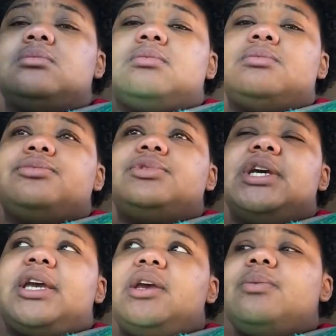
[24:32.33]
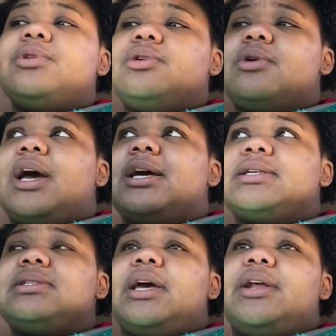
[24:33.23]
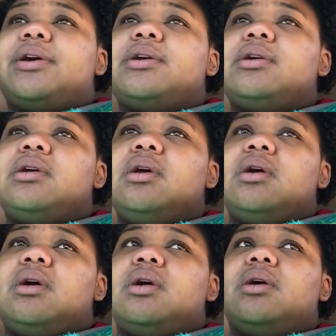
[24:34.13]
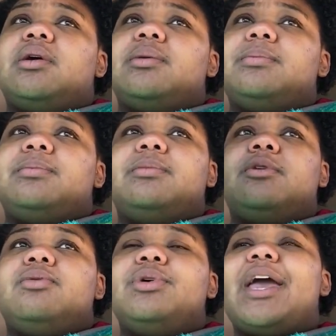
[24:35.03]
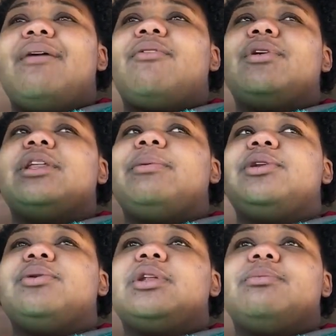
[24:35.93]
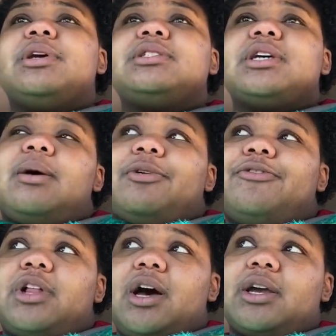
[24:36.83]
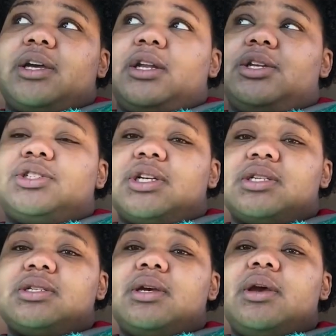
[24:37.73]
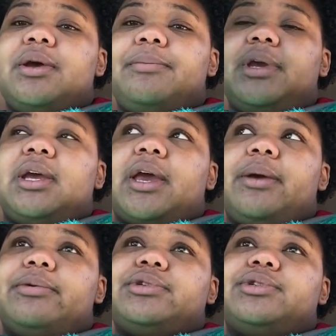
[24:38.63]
check in with you guys later. We haven't really been doing the best job of vlogging and just being able to